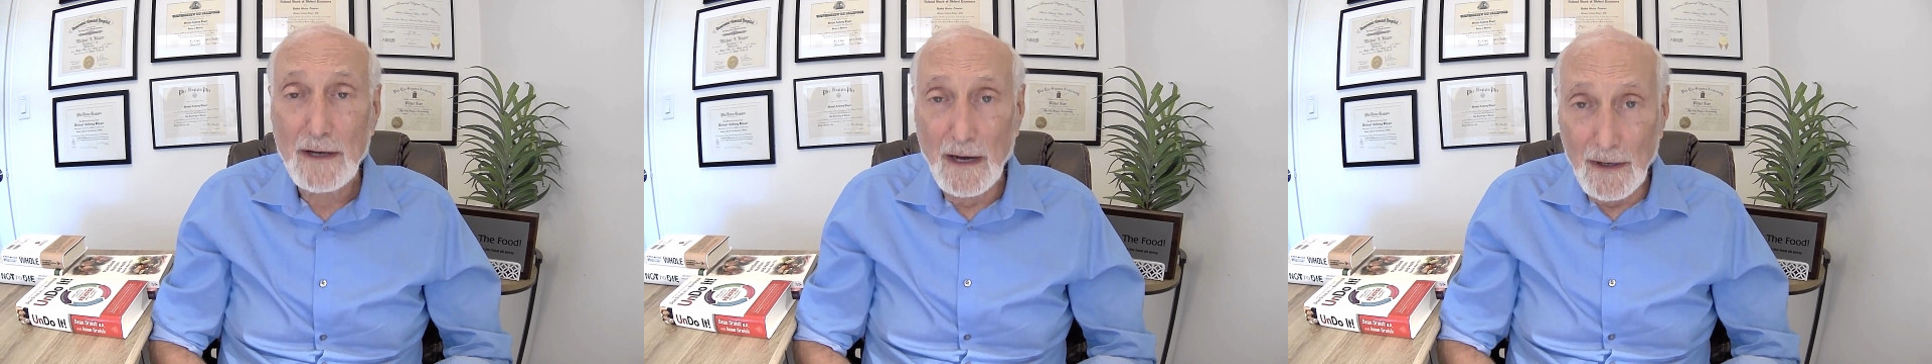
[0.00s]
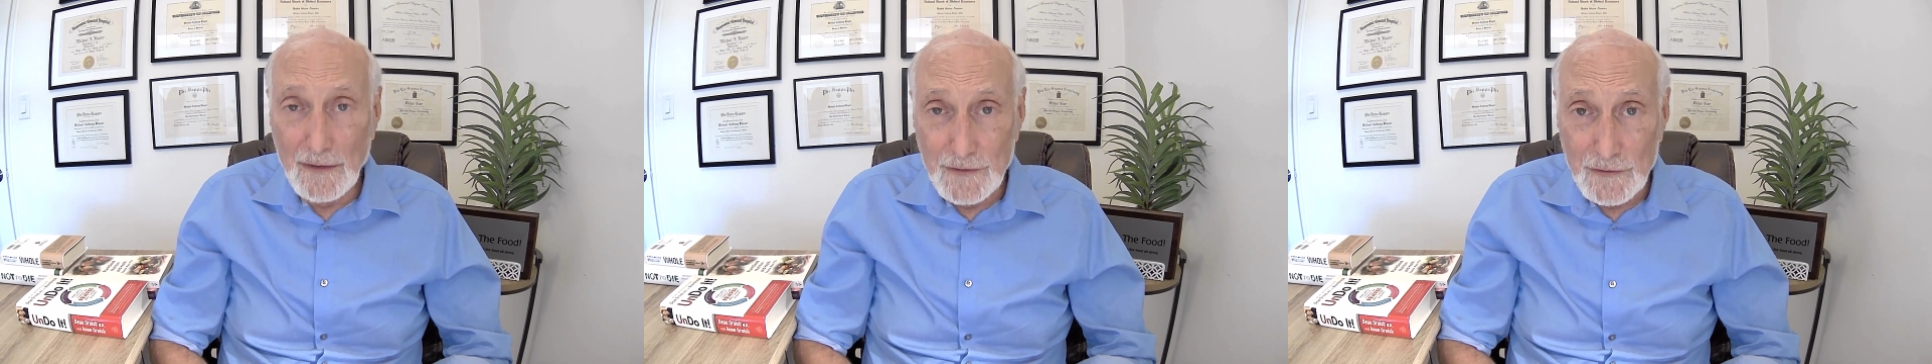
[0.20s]

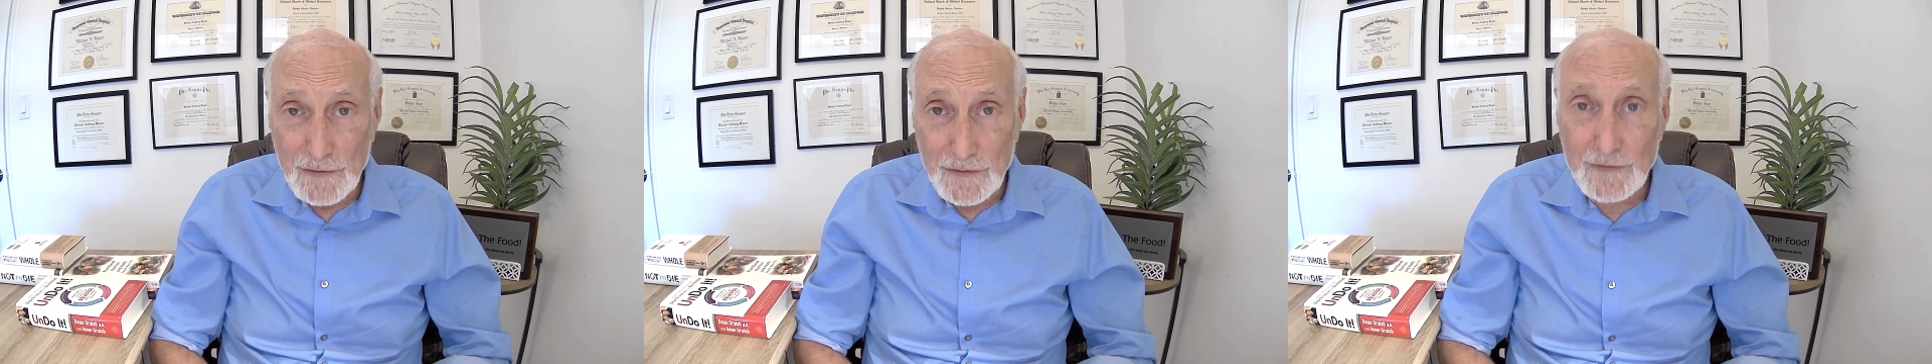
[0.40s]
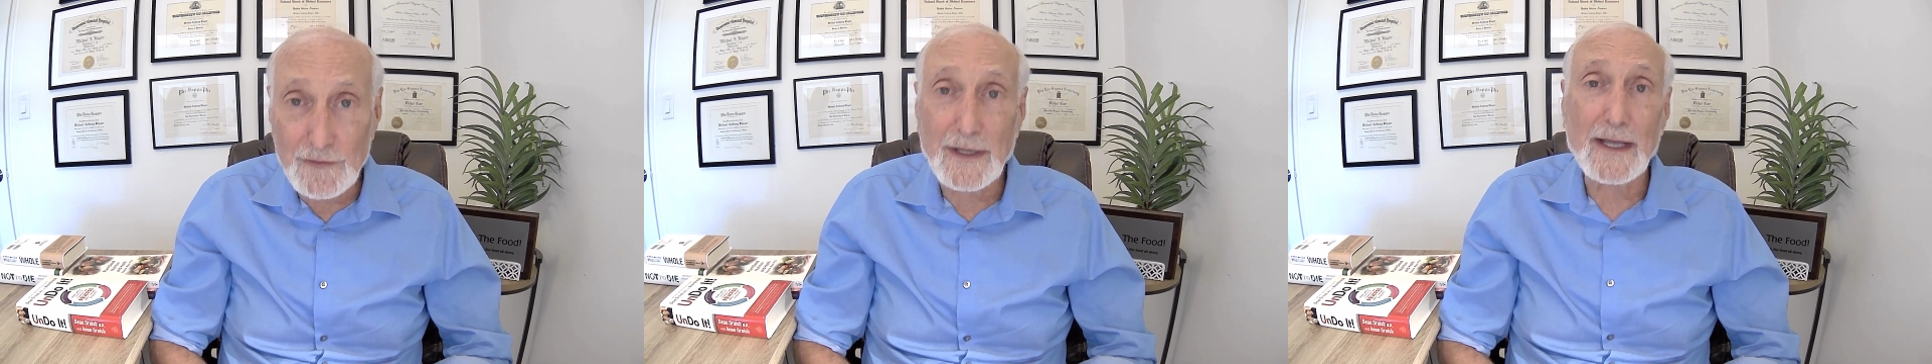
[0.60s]

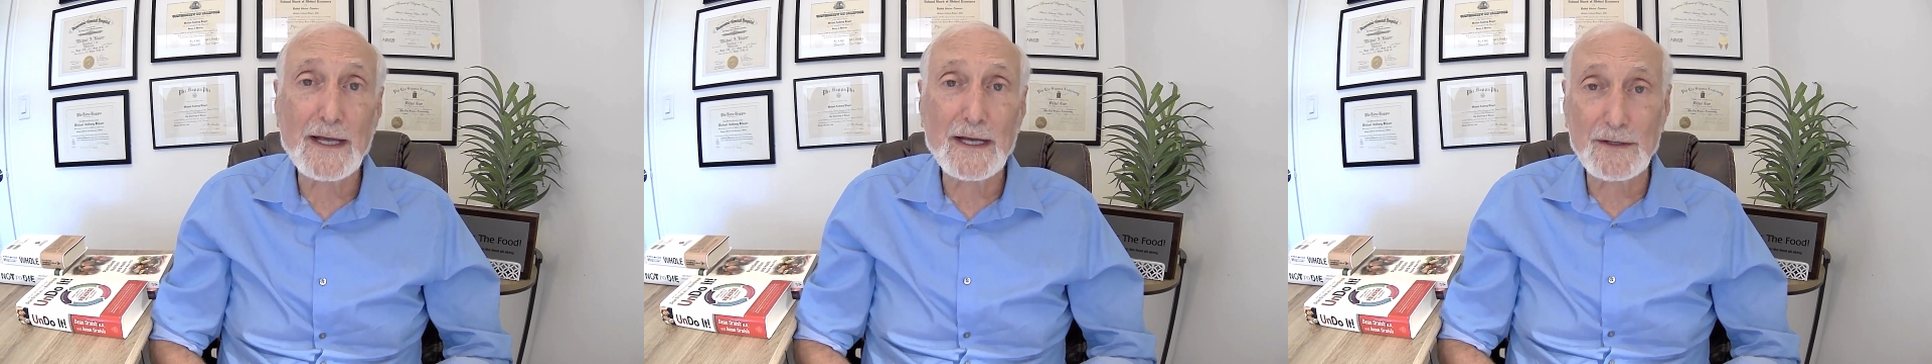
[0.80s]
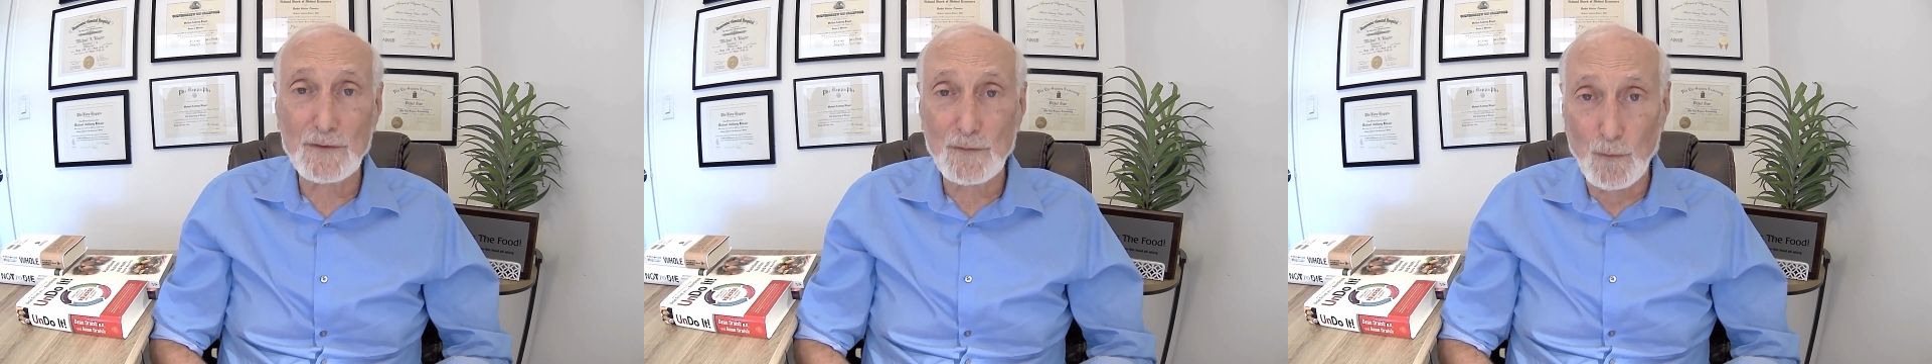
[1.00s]

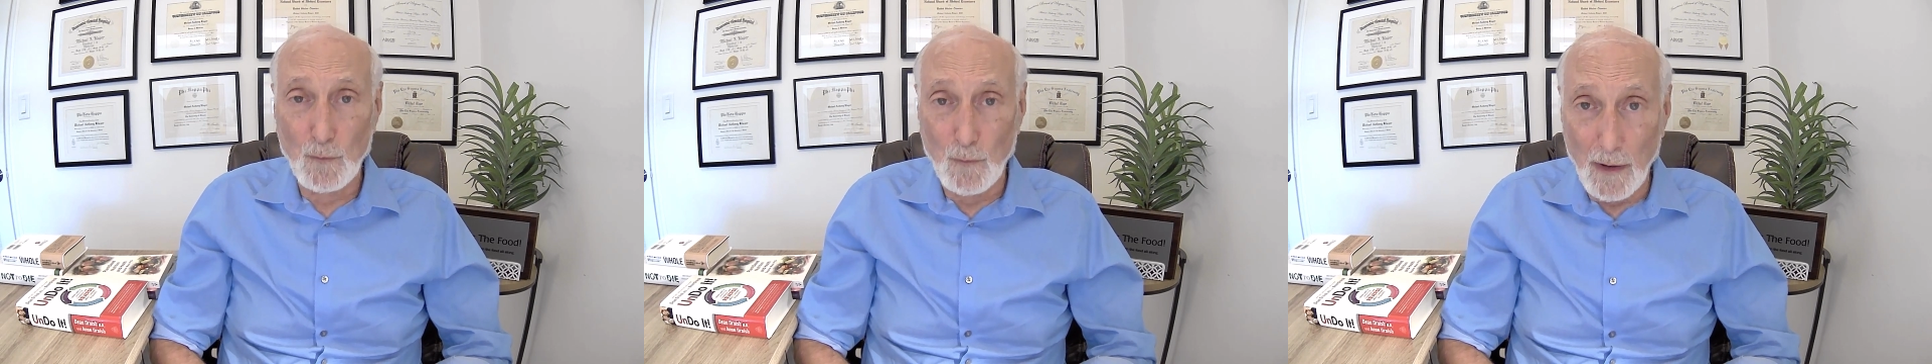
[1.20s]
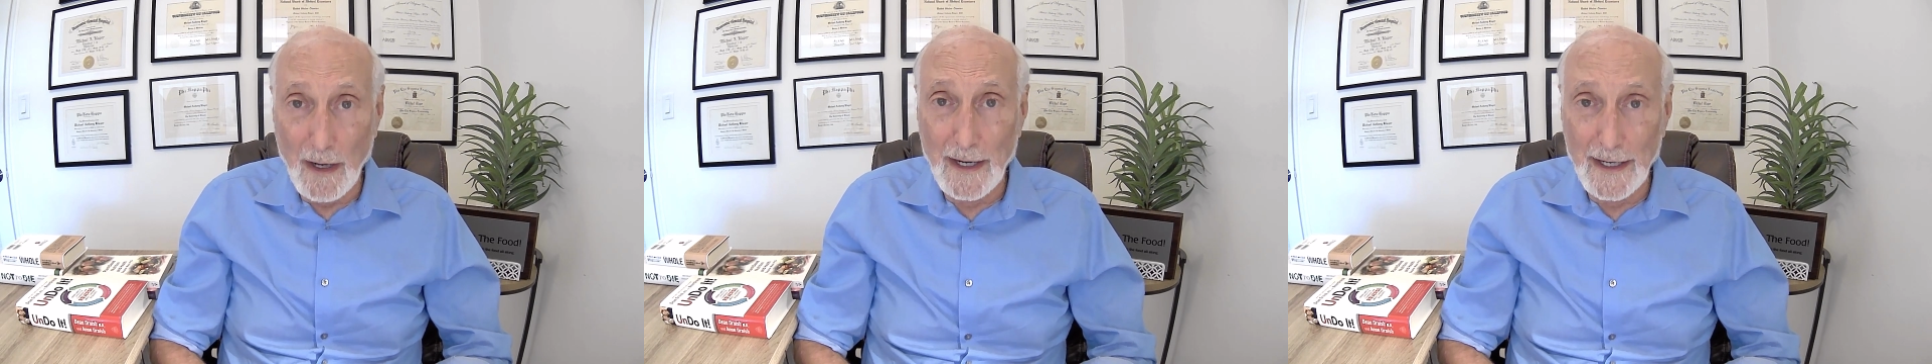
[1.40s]
understand
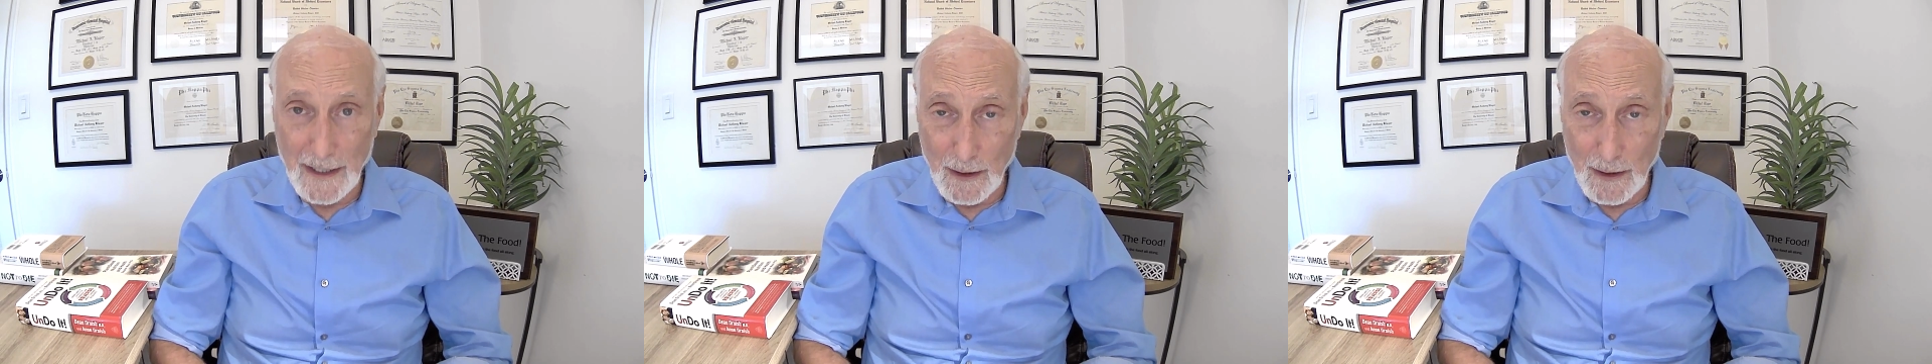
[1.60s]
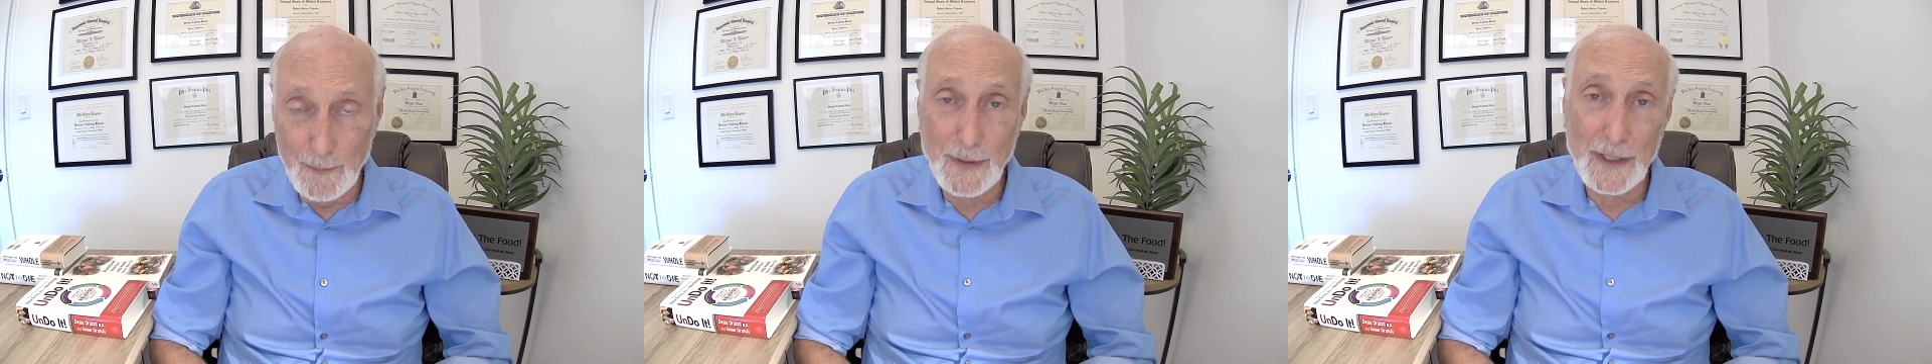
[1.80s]
why
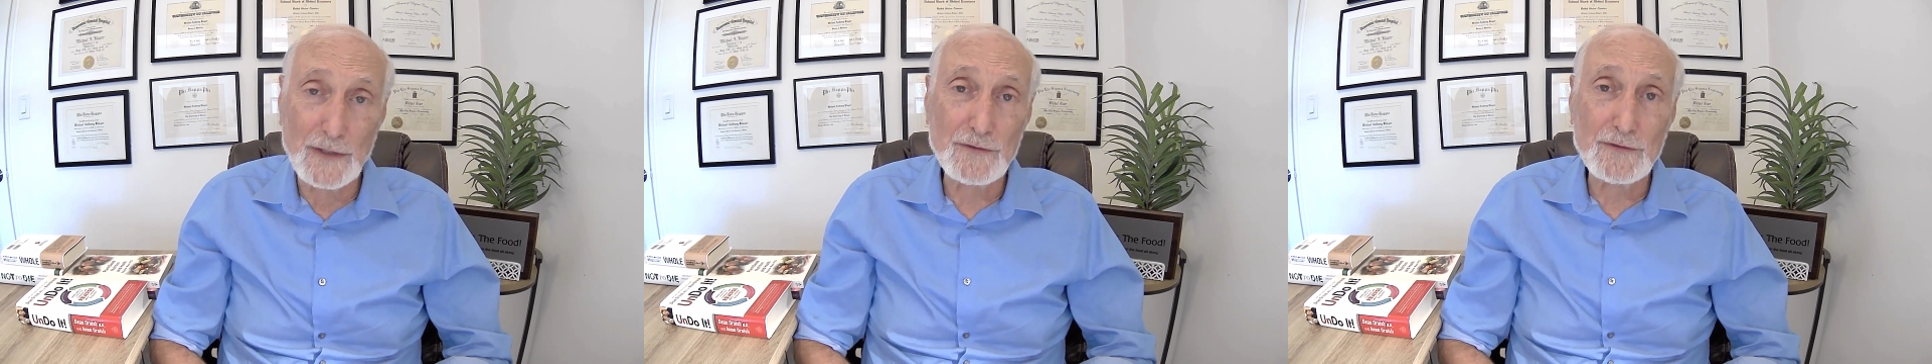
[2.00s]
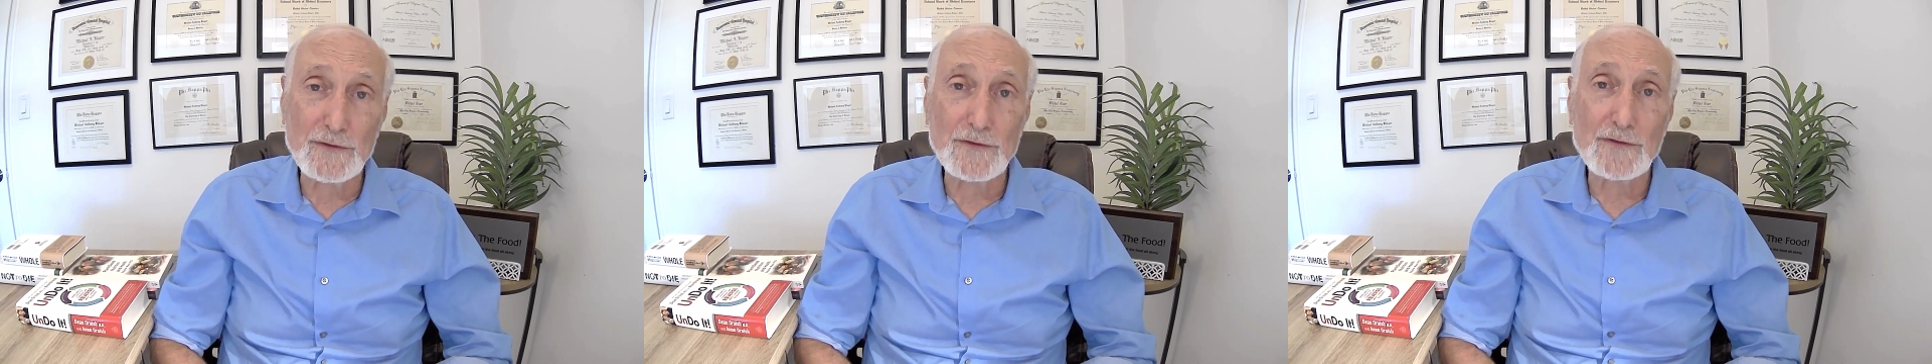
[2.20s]
our
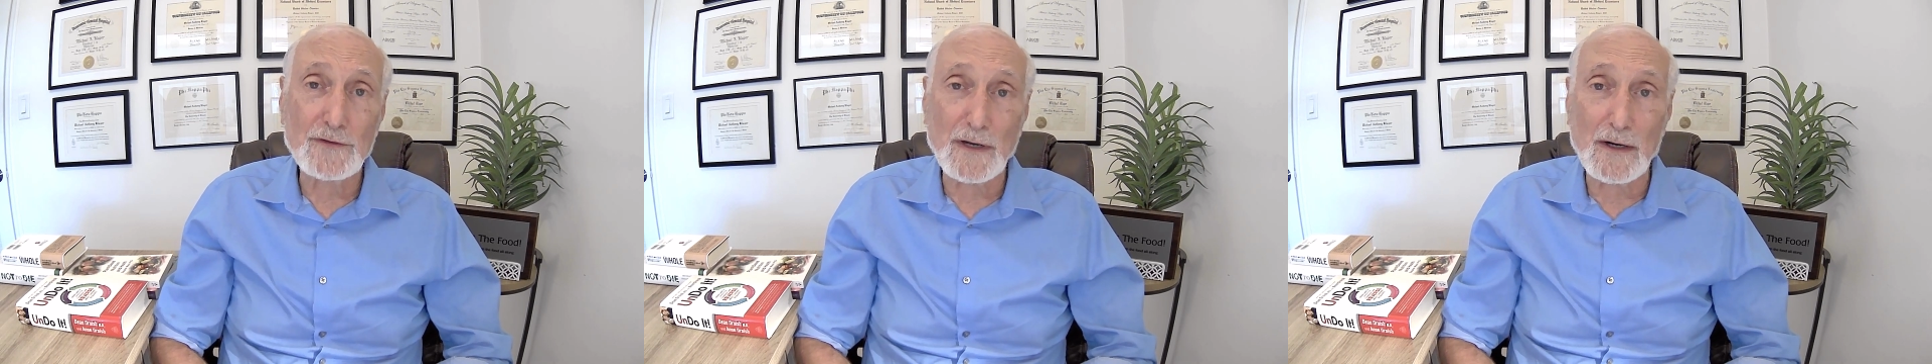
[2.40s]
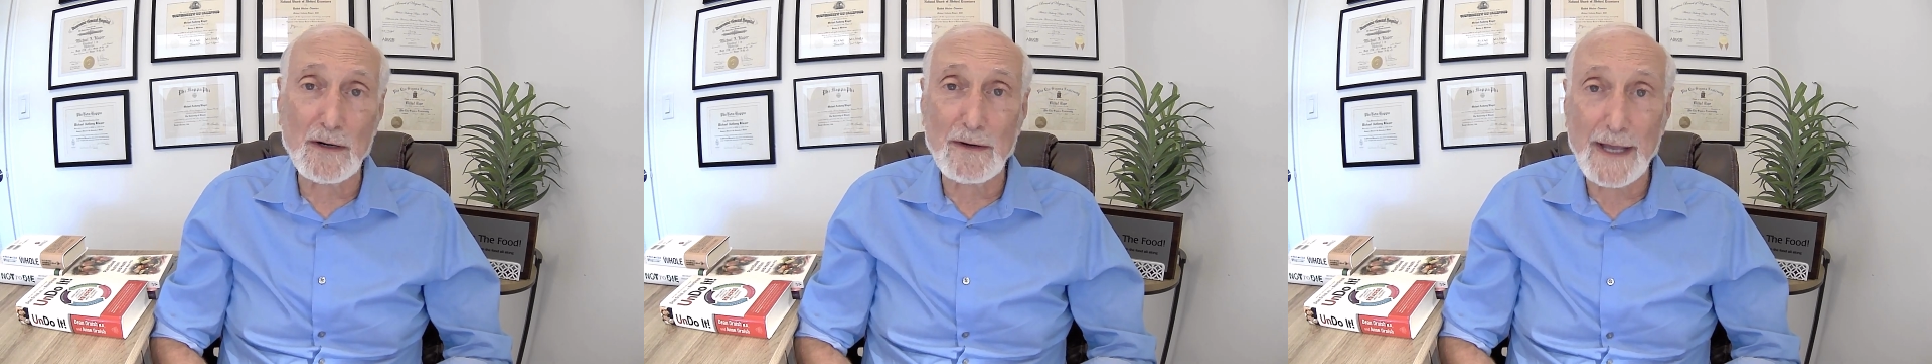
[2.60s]
patients
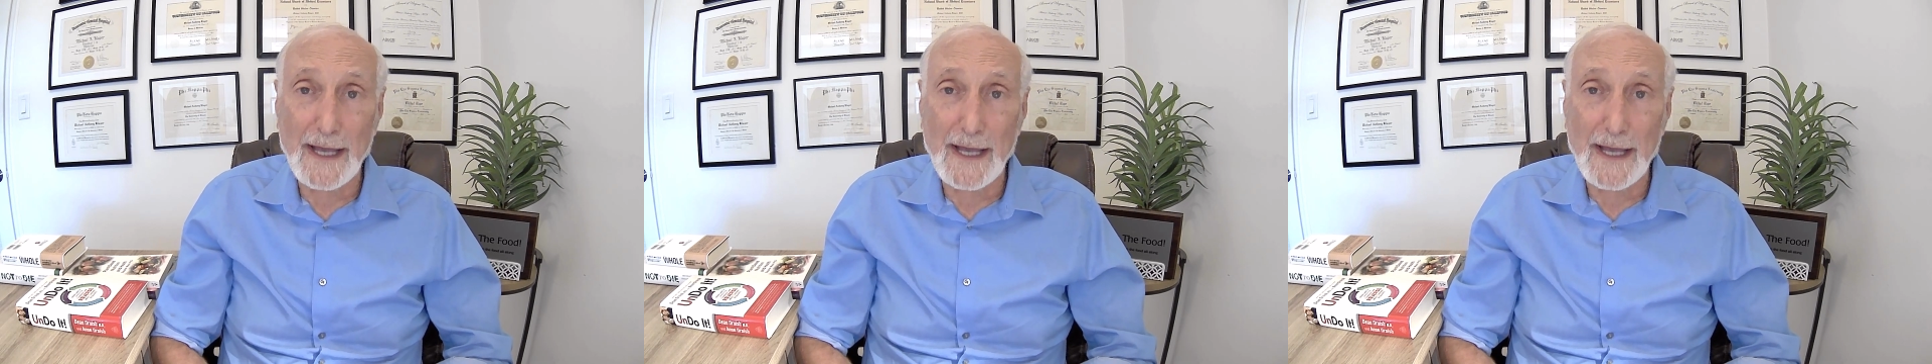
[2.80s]
are